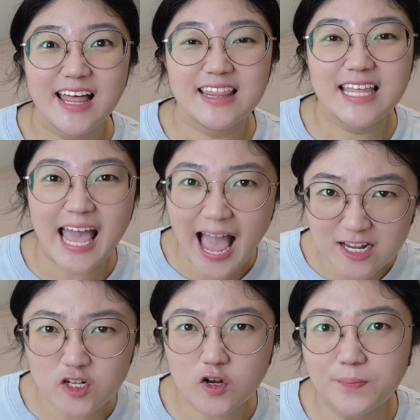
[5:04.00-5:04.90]
The
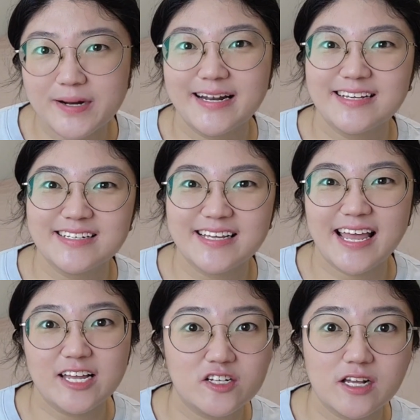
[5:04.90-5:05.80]
actual
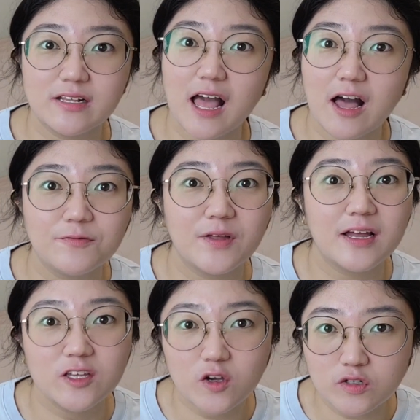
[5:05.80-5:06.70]
pronunciation of
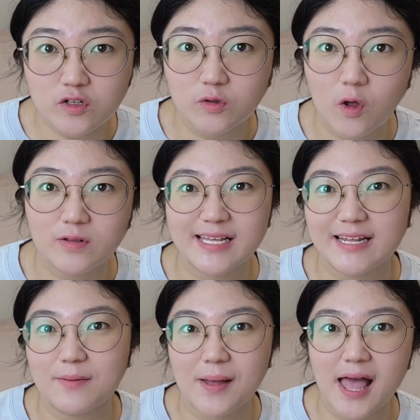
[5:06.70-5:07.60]
a neutral tone
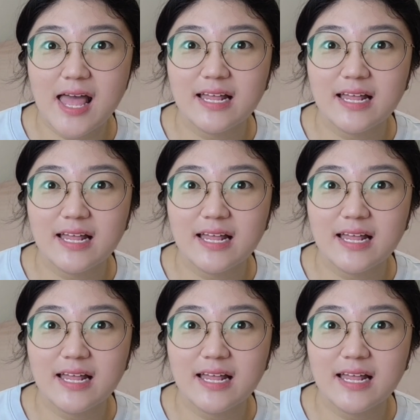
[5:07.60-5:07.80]
syllable